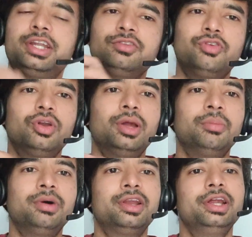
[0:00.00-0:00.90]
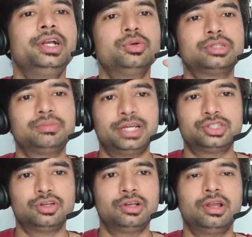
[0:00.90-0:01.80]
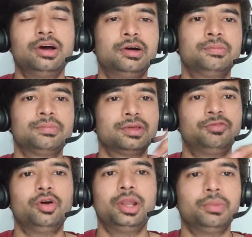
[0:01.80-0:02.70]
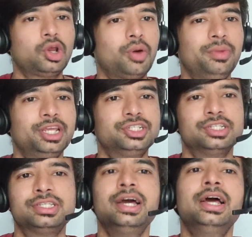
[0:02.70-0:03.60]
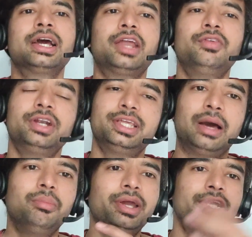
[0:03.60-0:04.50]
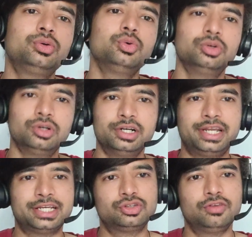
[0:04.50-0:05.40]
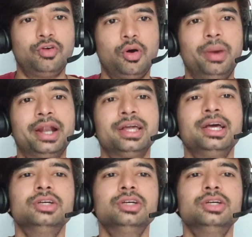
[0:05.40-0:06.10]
phone number into some textual phone number combinations, converting number into a textual format.